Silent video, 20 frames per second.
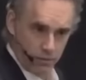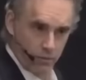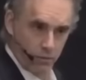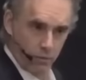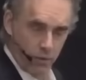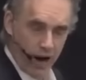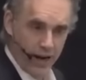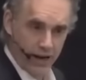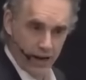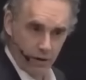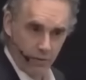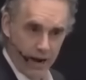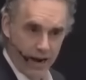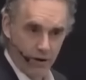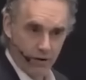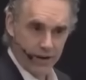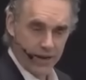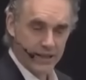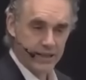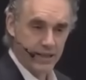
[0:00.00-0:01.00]
running
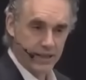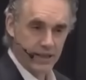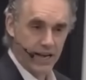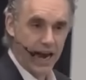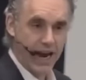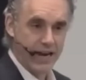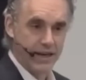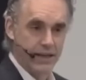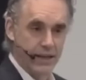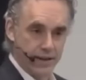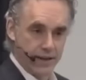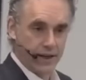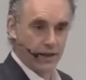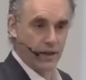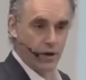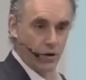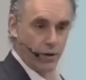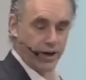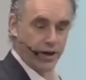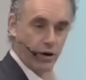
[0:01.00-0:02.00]
around as a knight and then
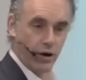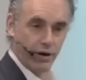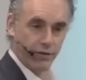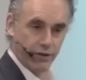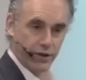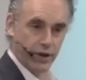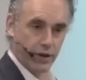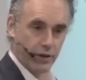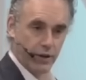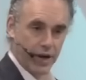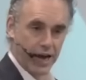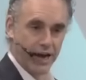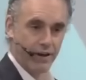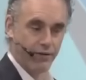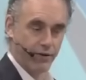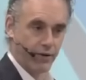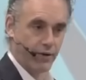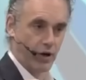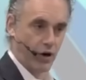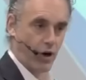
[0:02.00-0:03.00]
going off to
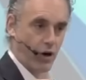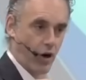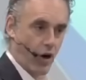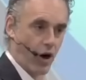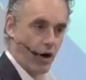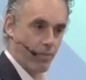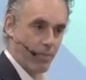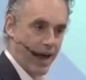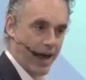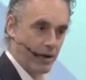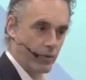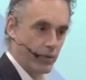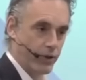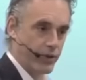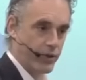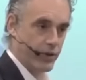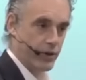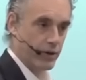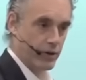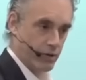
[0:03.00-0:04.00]
have a combat
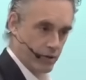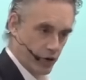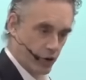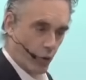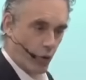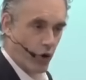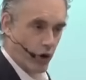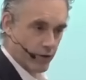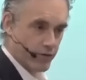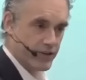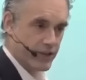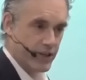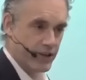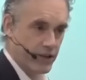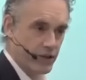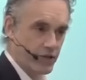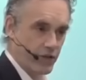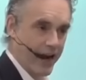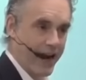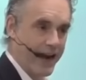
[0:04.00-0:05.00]
with the dwarves and
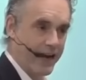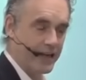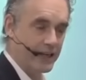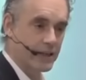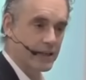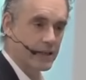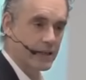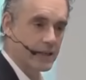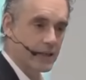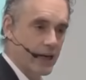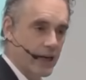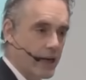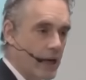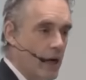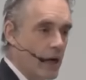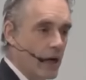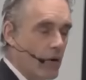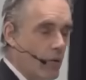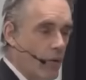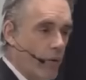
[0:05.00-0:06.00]
the dragons. It's like,
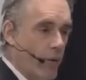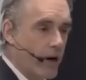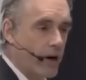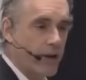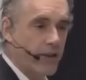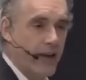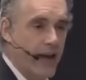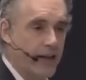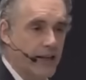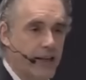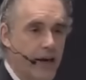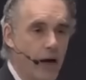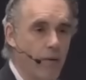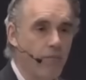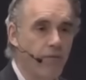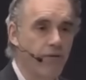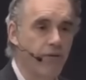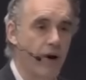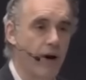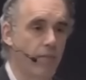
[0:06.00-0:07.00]
well, where did that
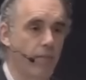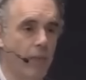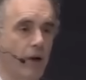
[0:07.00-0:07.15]
come from?